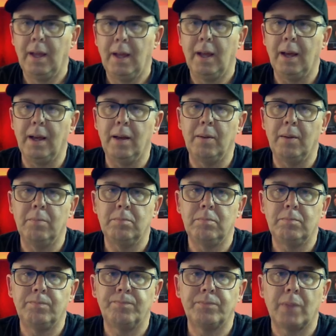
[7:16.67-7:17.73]

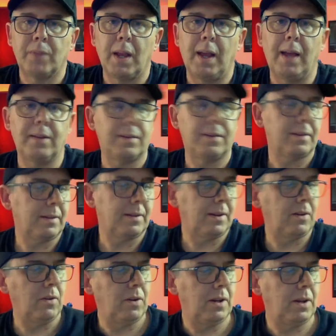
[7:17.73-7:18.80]
As I said
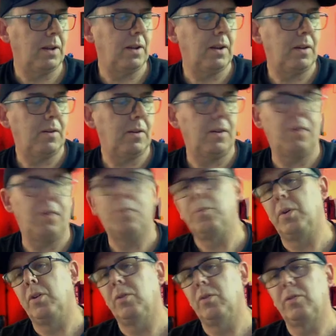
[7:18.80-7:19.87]
earlier, we
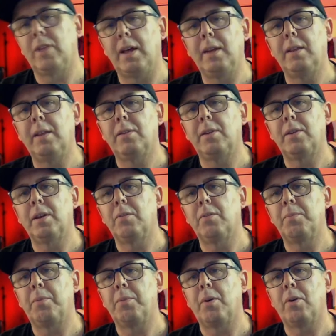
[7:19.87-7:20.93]
use the
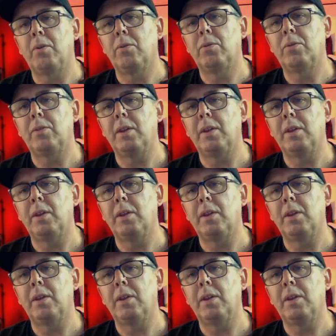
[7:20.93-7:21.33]
AD300Pros.